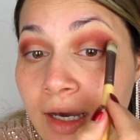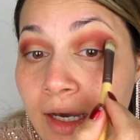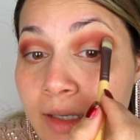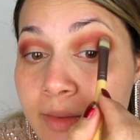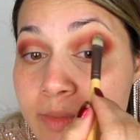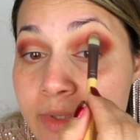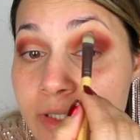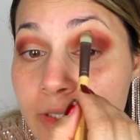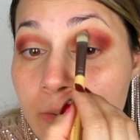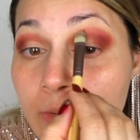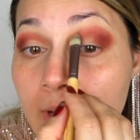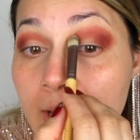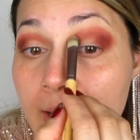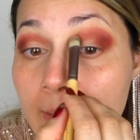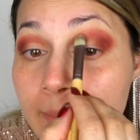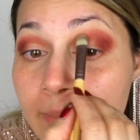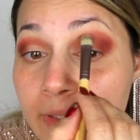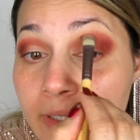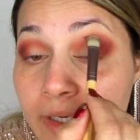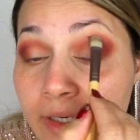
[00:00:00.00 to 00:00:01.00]
I'm so
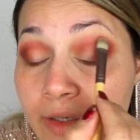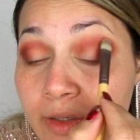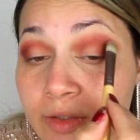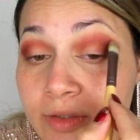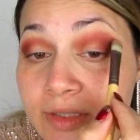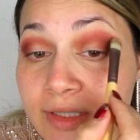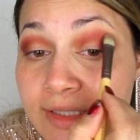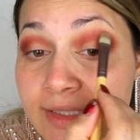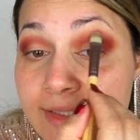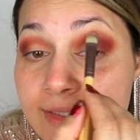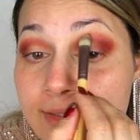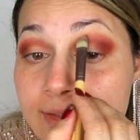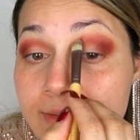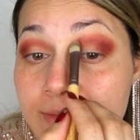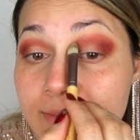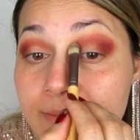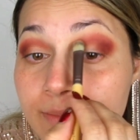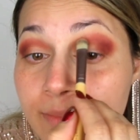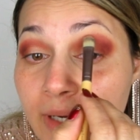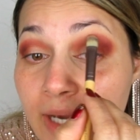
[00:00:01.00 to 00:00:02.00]
happy I got this
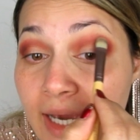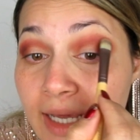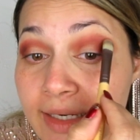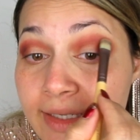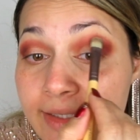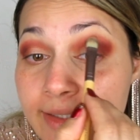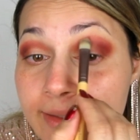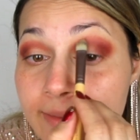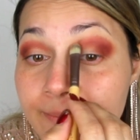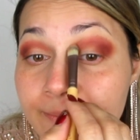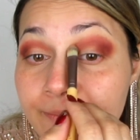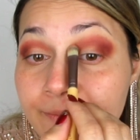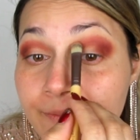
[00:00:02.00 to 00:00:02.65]
palette.